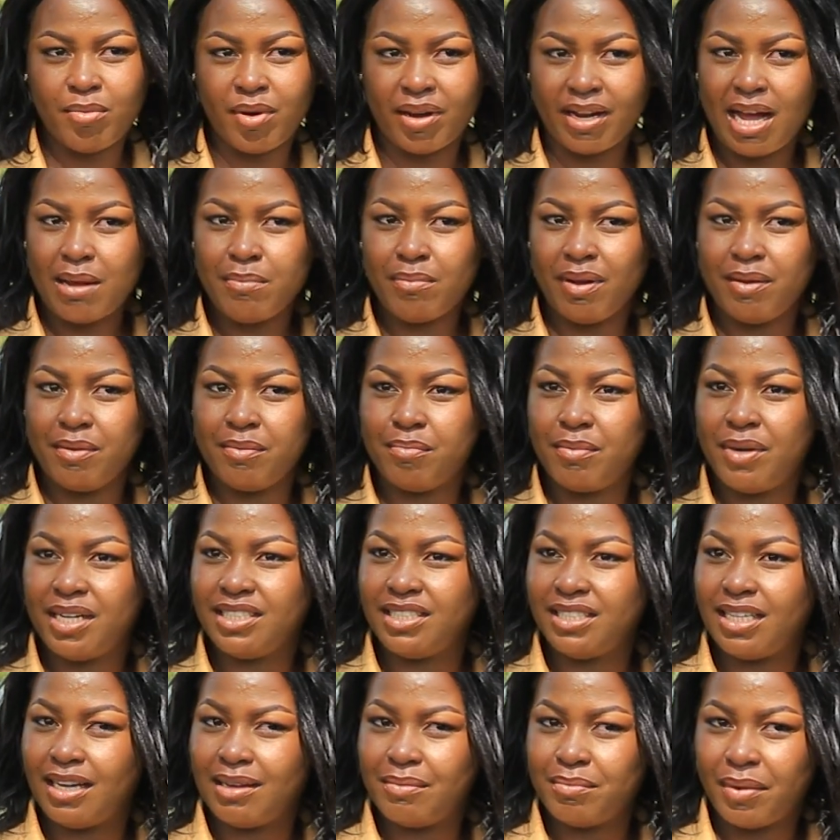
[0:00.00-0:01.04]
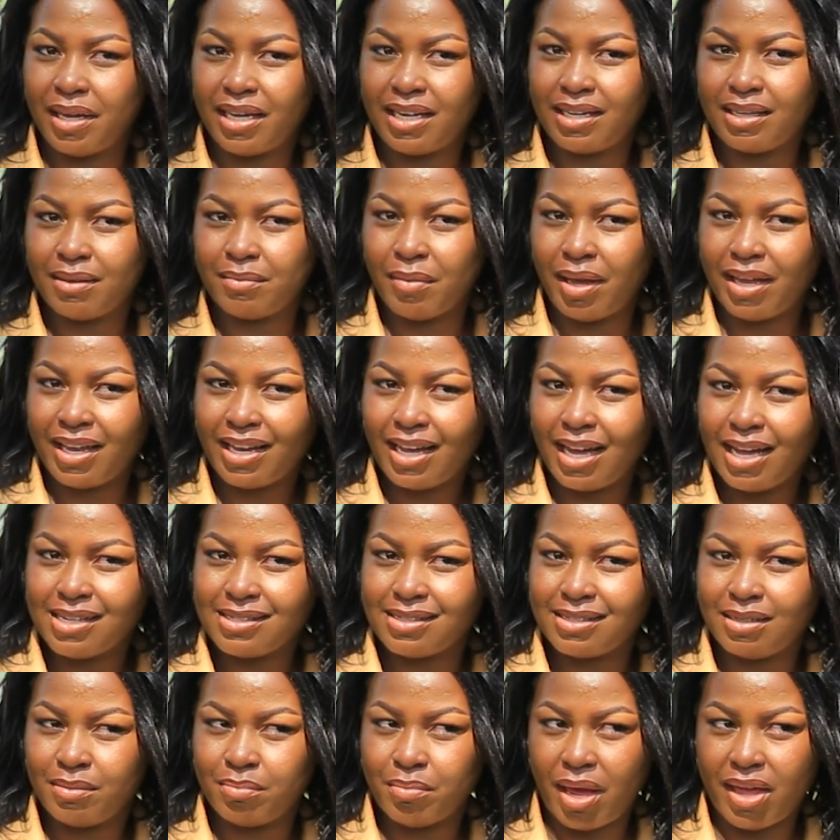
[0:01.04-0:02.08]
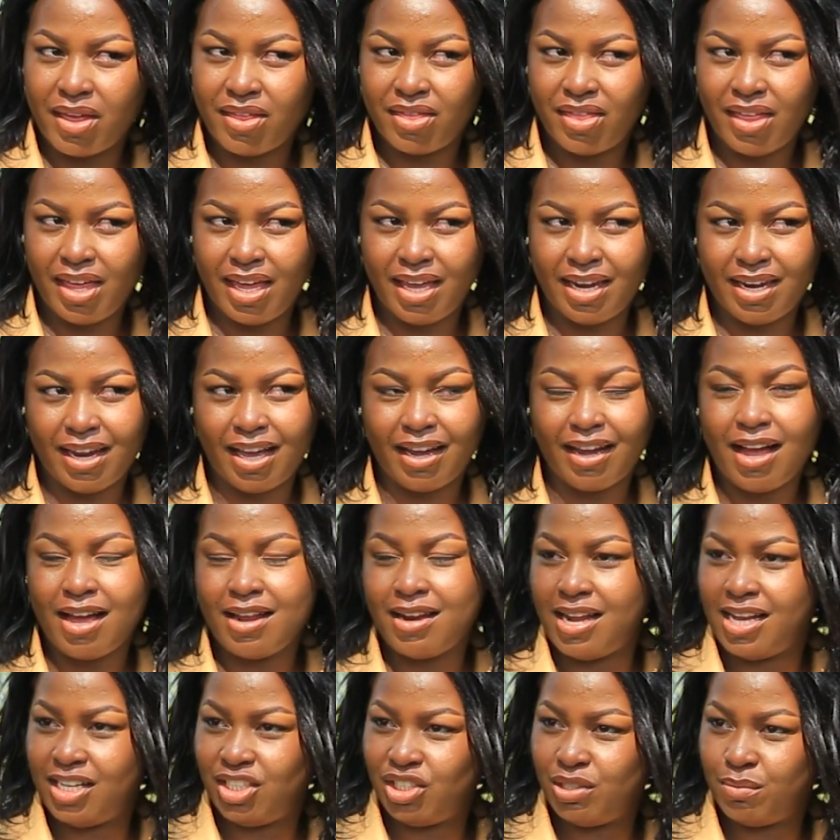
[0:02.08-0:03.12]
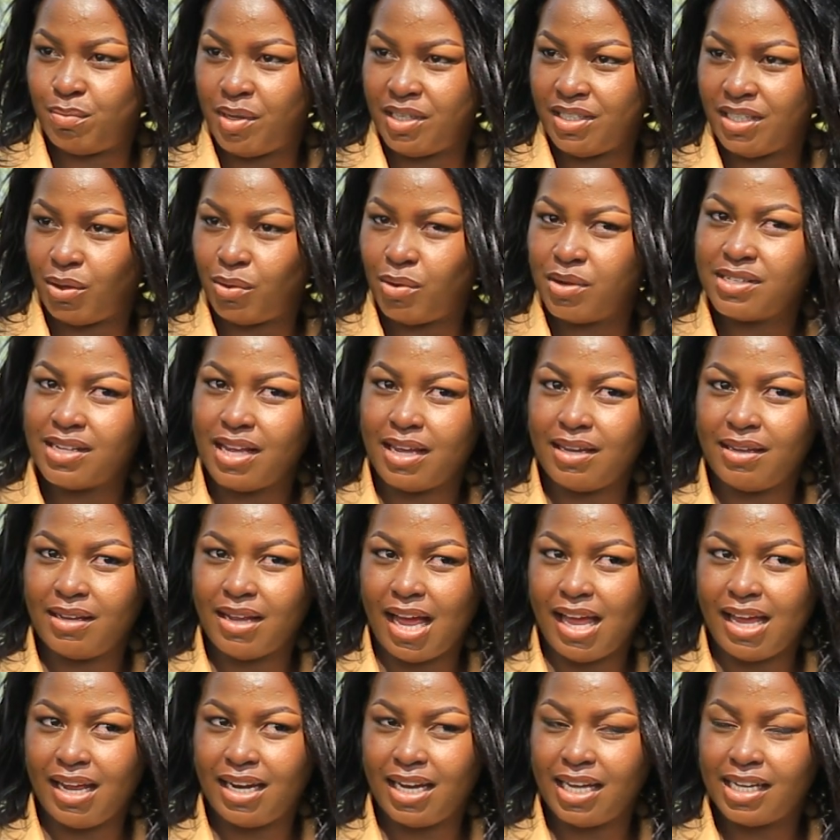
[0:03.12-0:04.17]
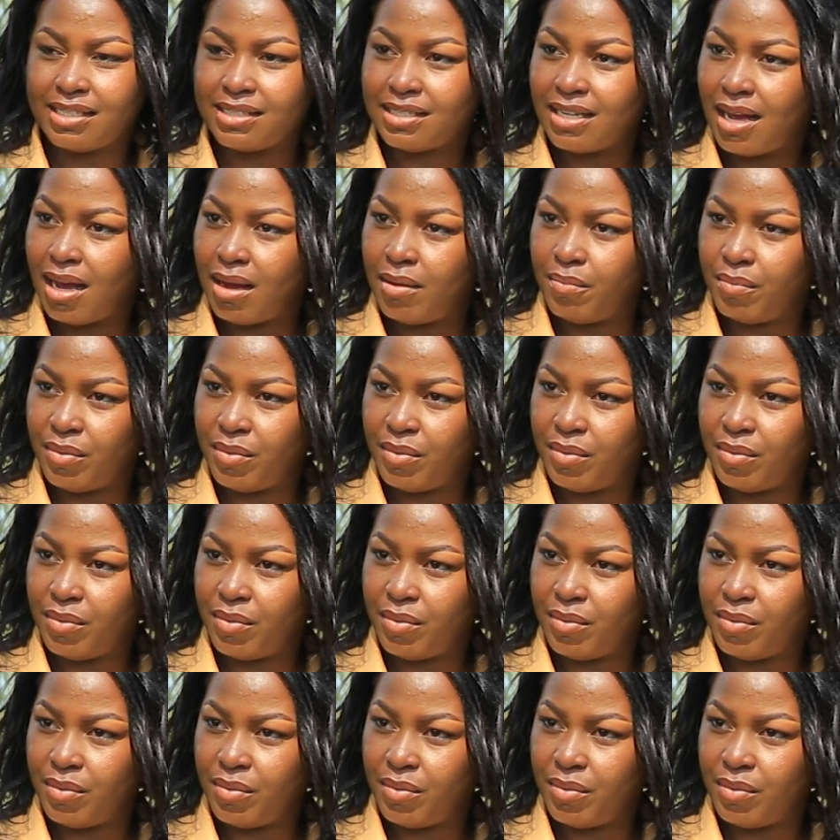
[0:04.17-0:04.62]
Bakamba manya my cousin by then akana chimanya because I let her